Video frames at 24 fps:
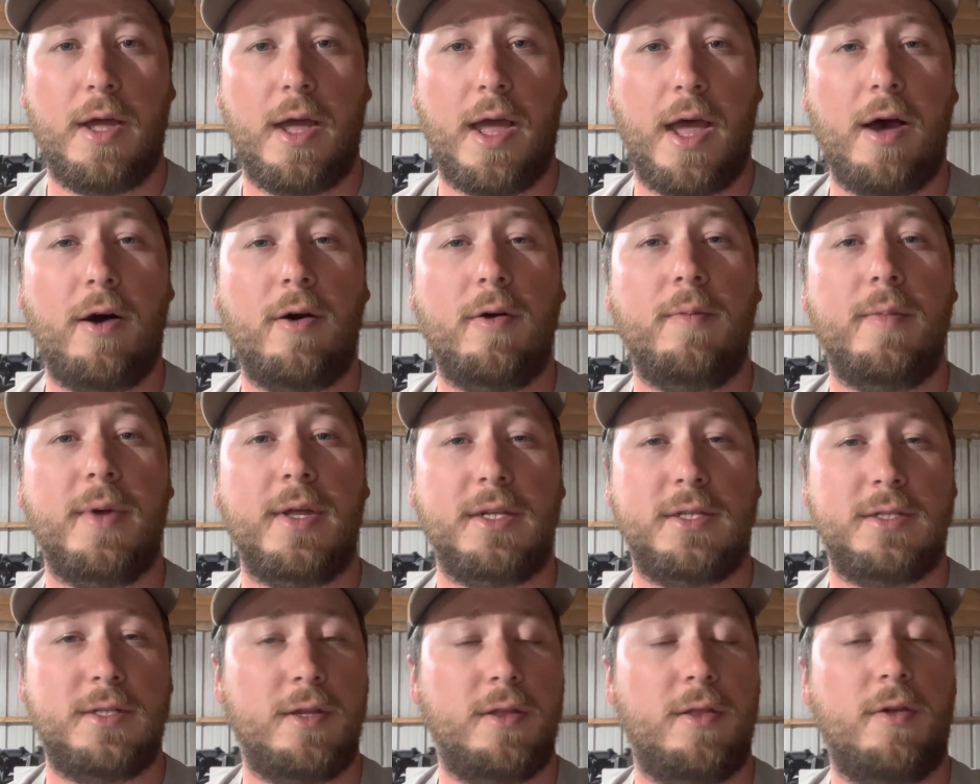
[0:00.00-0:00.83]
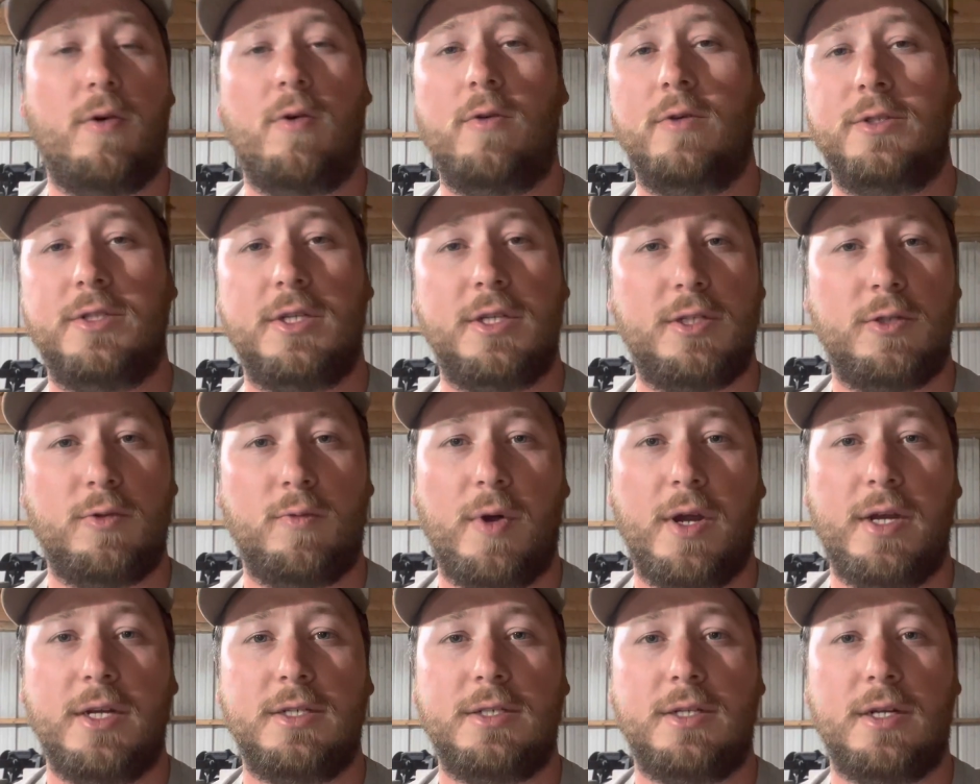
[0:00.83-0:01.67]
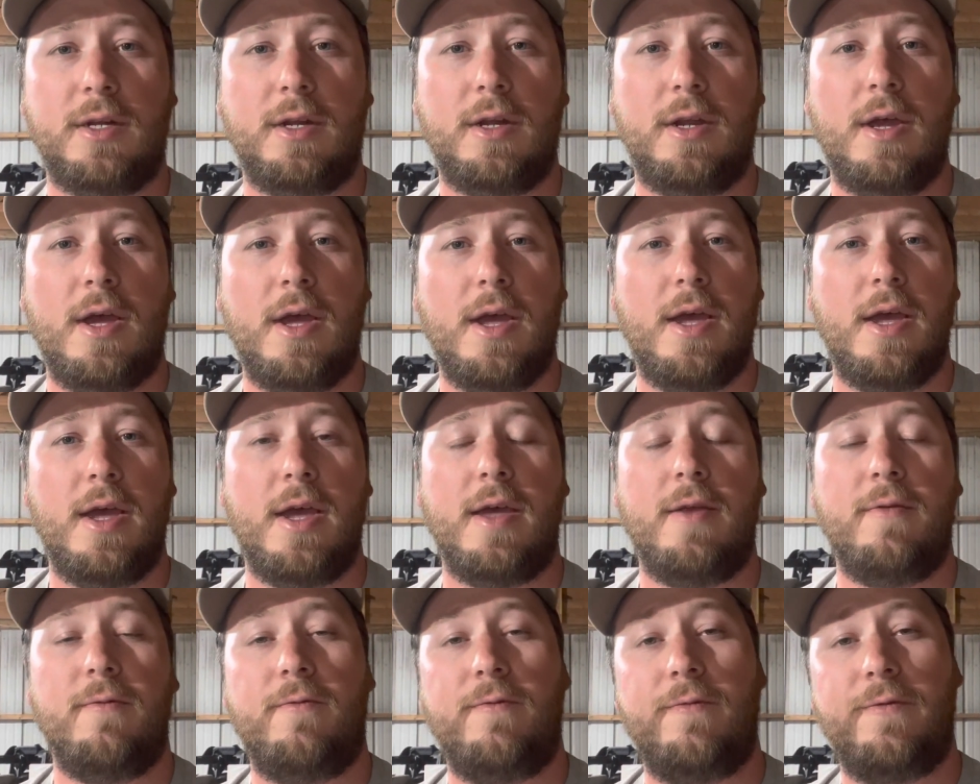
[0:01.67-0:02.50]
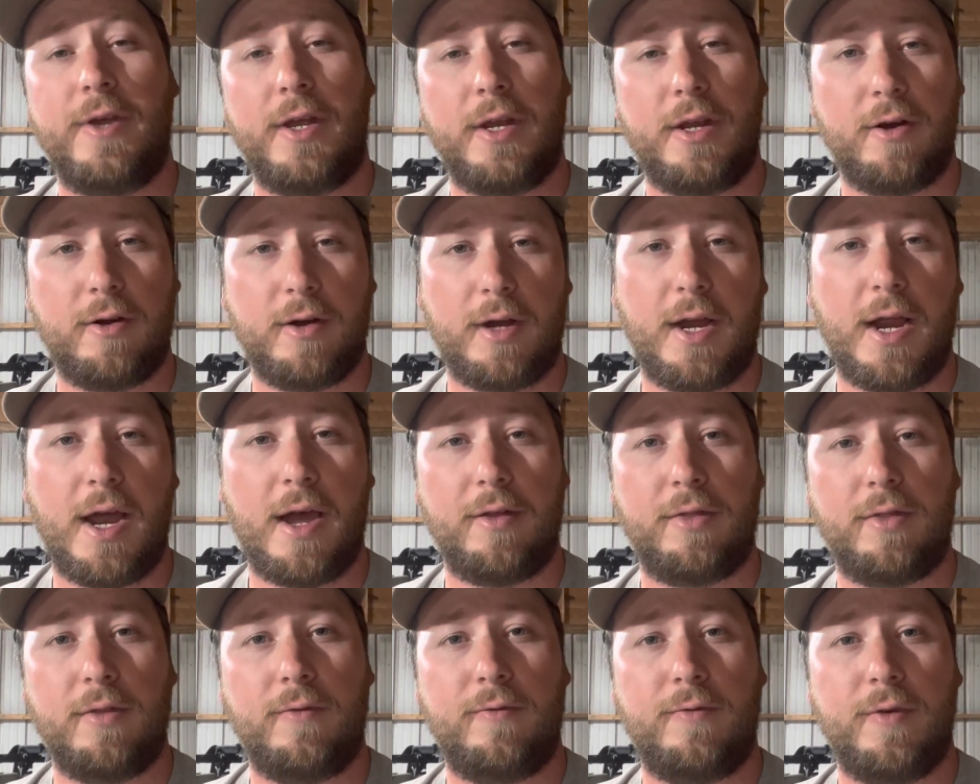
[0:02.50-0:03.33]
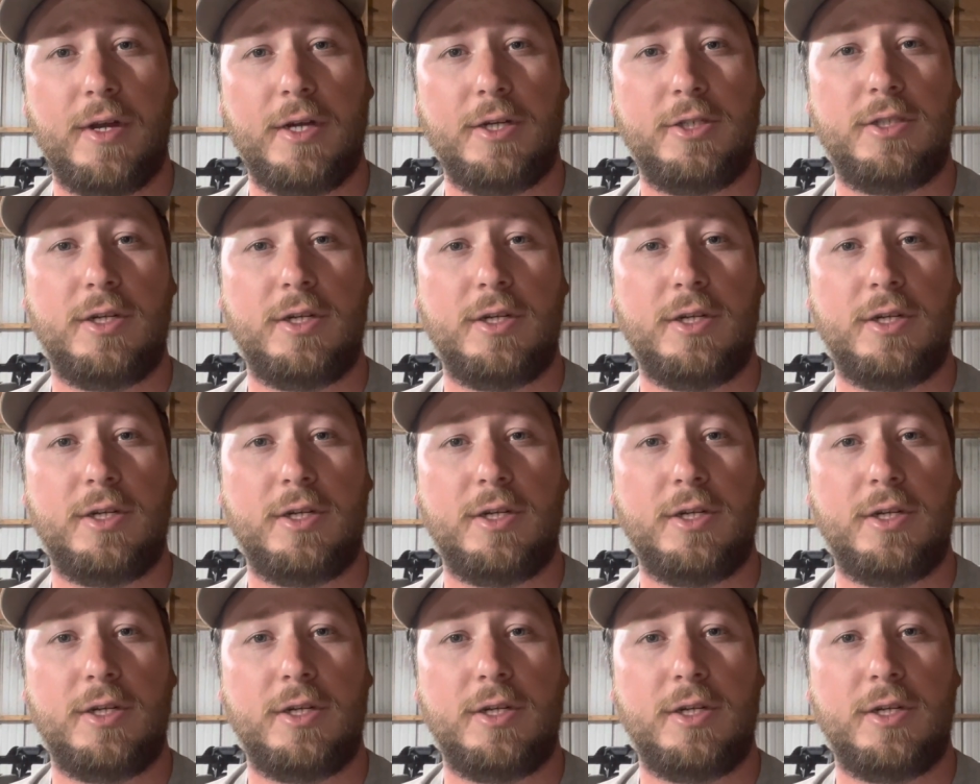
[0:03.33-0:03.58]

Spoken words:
elements to the whole situation in figuring out the fish